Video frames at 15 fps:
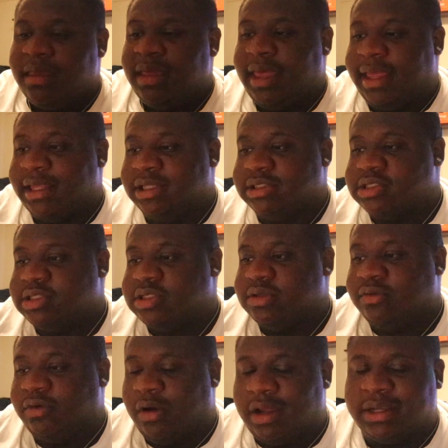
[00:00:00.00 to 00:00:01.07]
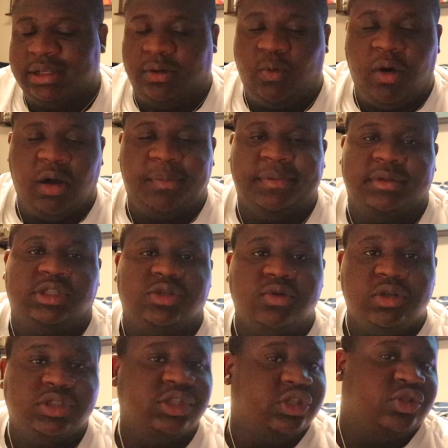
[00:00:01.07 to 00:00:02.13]
is rocking a whopping
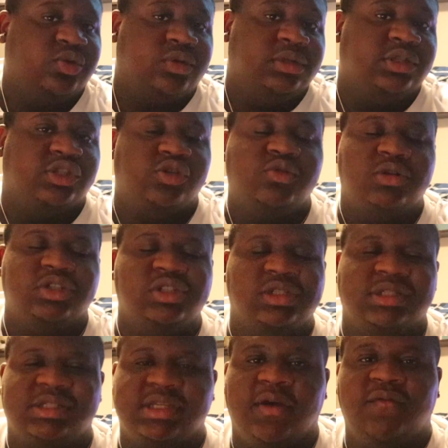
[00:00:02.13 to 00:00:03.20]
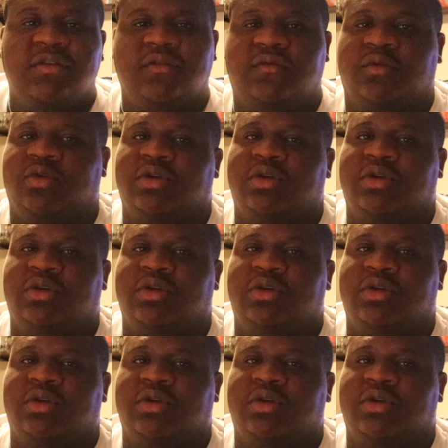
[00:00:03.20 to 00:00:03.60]
274